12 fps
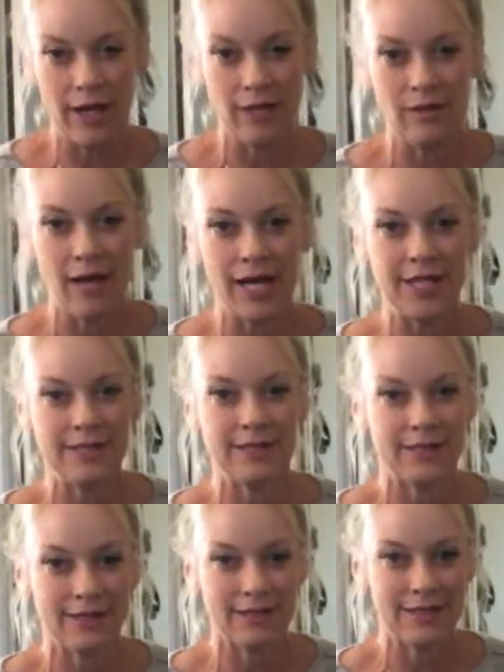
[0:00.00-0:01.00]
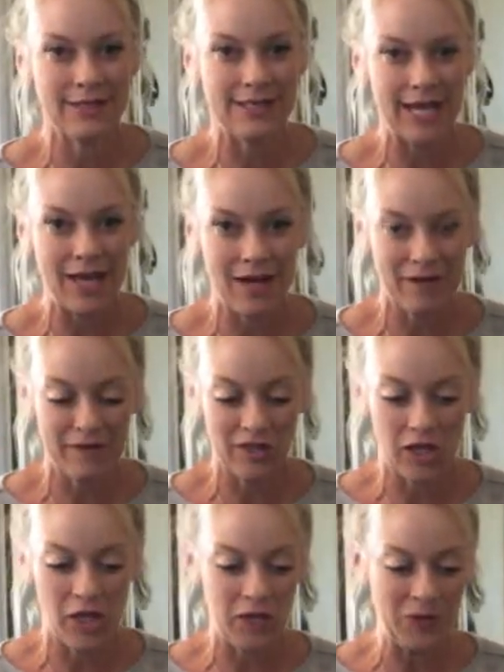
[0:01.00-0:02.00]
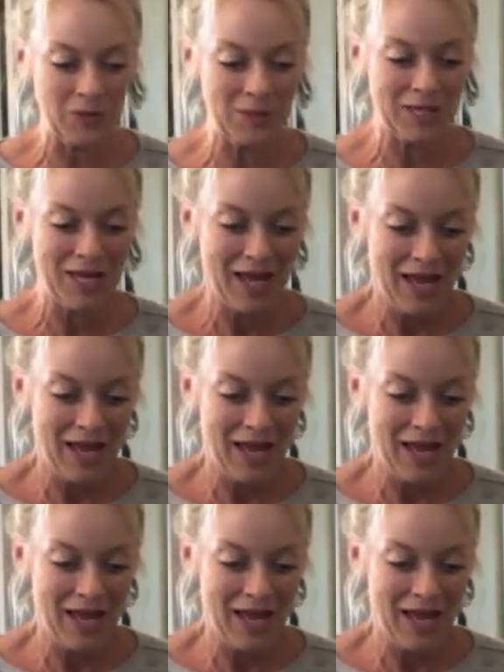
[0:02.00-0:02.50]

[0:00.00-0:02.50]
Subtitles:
a nice set of clothes